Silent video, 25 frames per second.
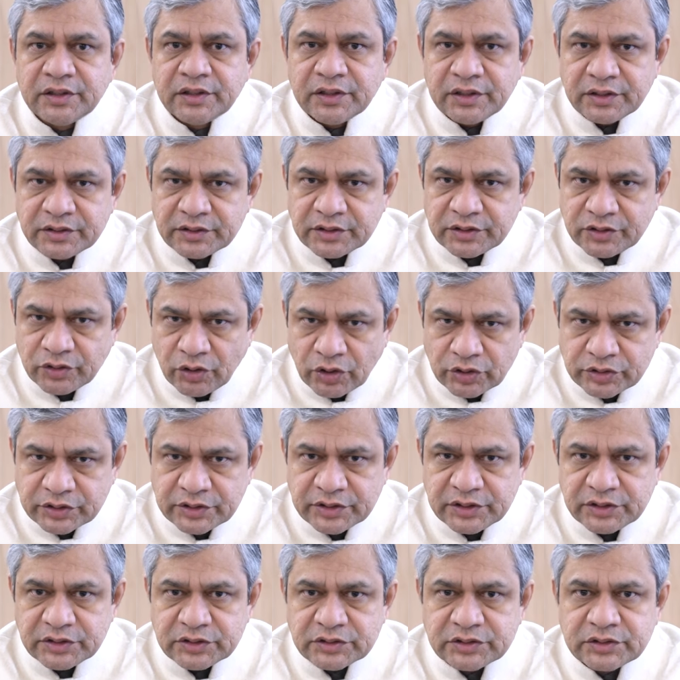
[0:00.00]
in the
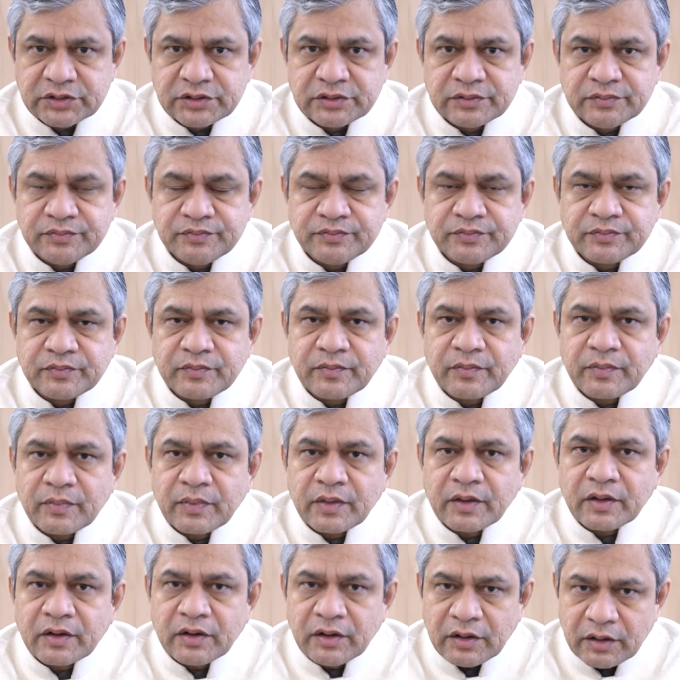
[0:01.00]
northeast,
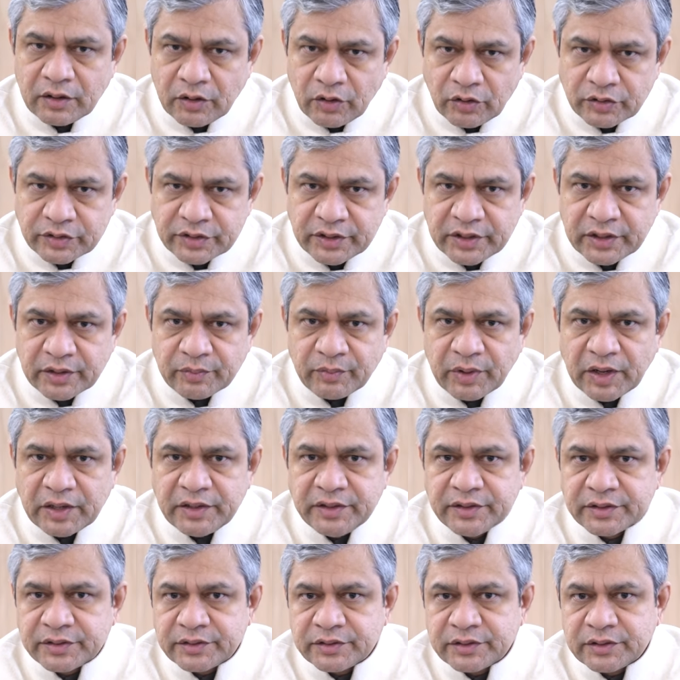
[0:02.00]
along the
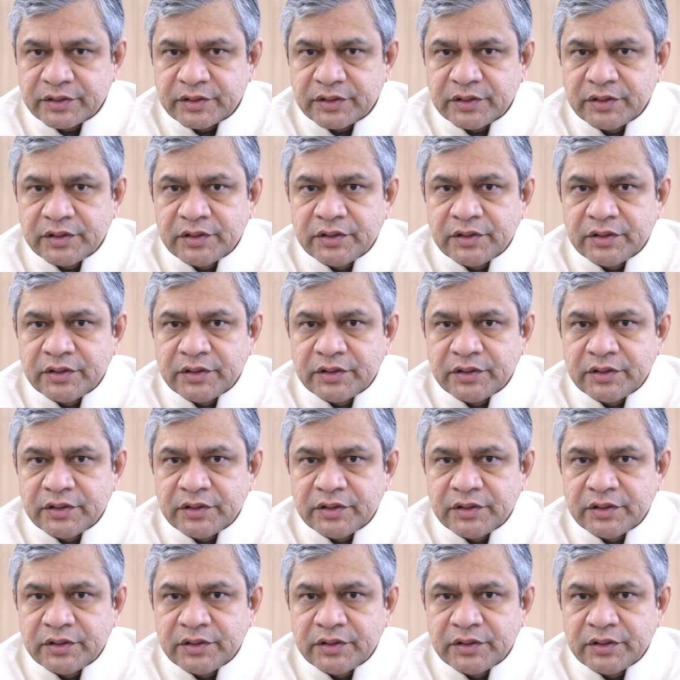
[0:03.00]
Himalayan